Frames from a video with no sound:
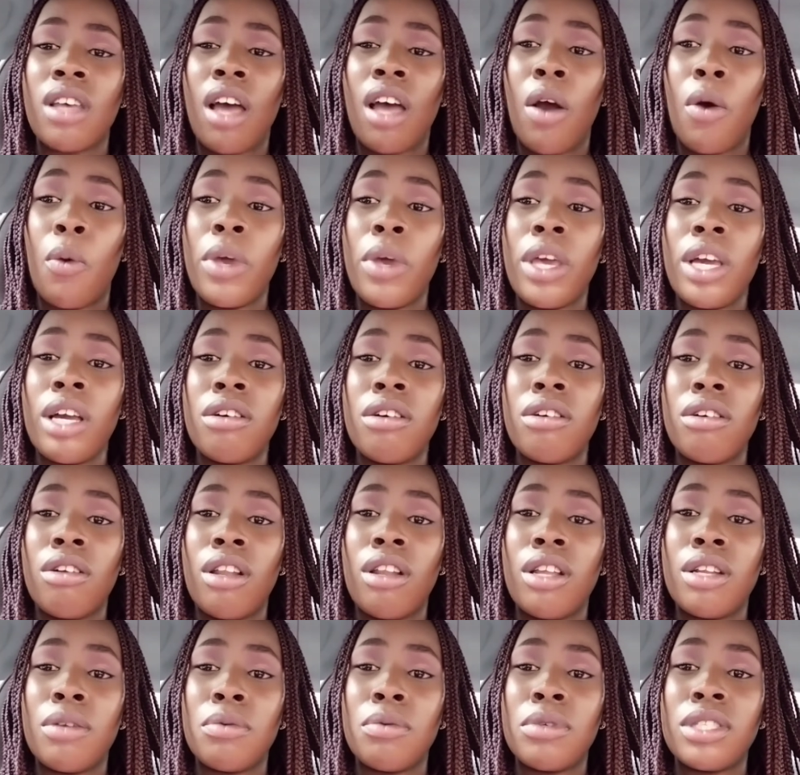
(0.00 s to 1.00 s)
a week.
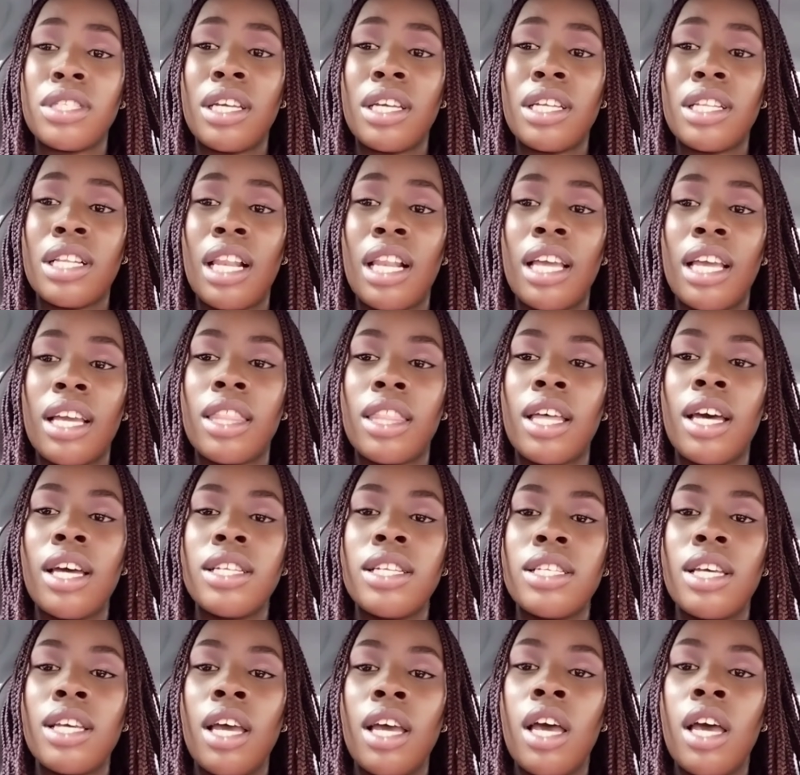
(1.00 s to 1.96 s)
Let me say it like that.